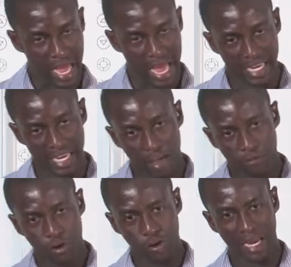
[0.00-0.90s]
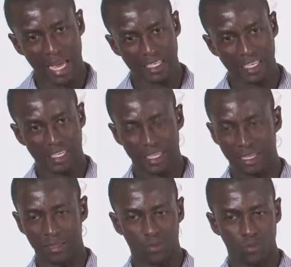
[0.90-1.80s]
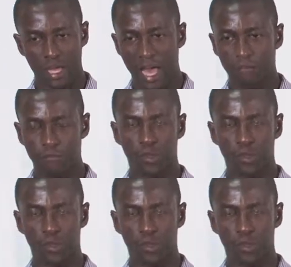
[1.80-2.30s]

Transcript: And in every organization, we have